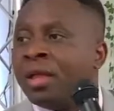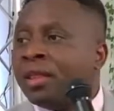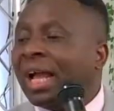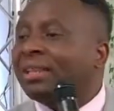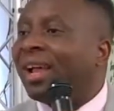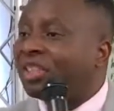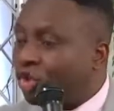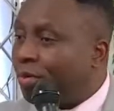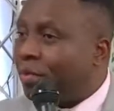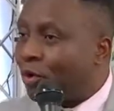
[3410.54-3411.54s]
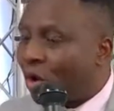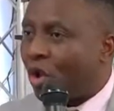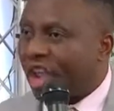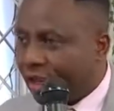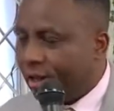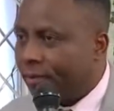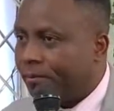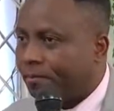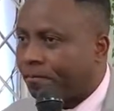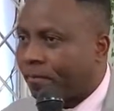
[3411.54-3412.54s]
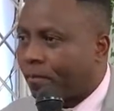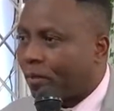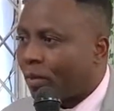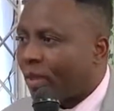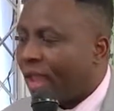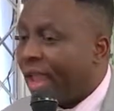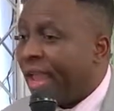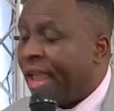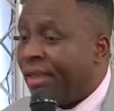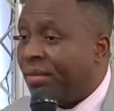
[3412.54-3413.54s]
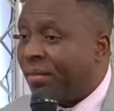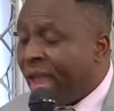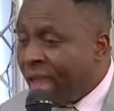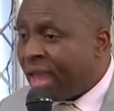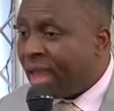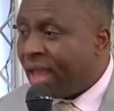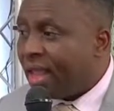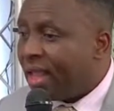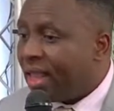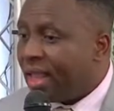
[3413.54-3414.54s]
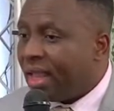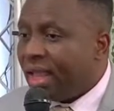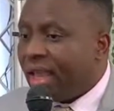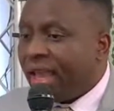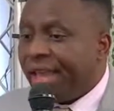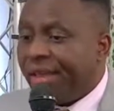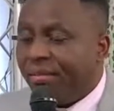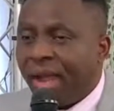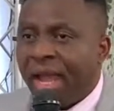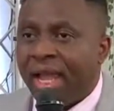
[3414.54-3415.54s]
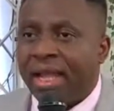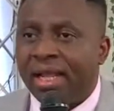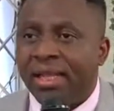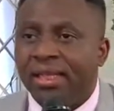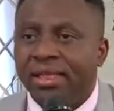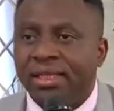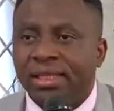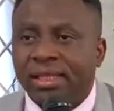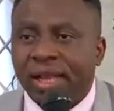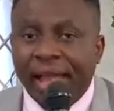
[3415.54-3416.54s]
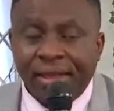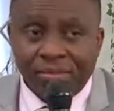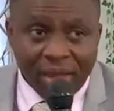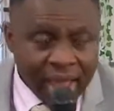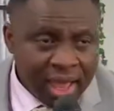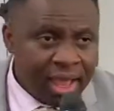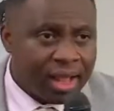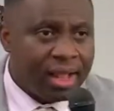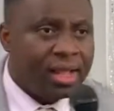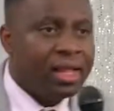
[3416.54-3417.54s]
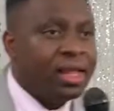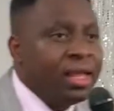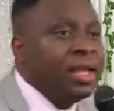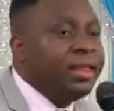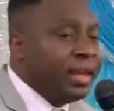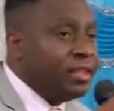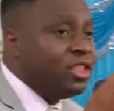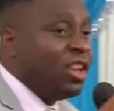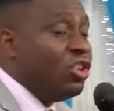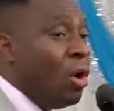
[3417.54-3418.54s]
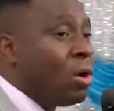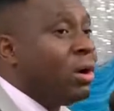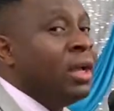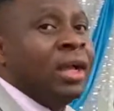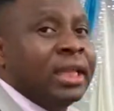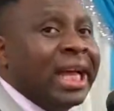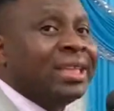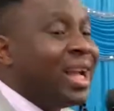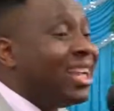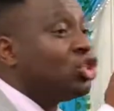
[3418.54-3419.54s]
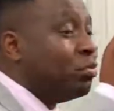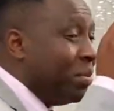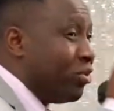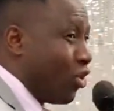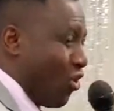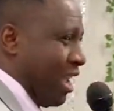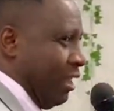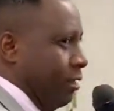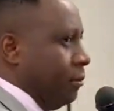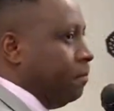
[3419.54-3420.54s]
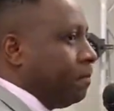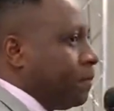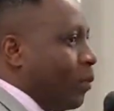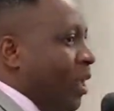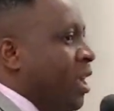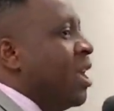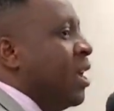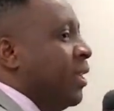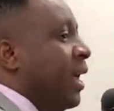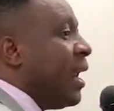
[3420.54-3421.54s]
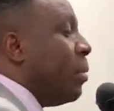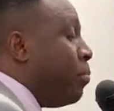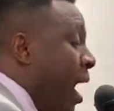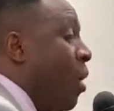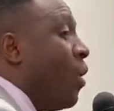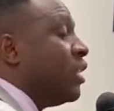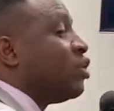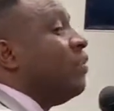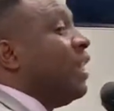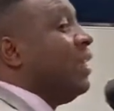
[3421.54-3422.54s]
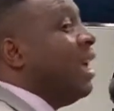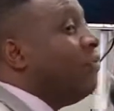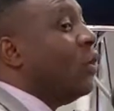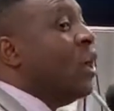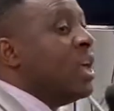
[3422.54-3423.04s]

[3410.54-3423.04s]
That has to be broken. Amen. Amen. Amen. There is a yoke that has to be broken. There are powers of the devil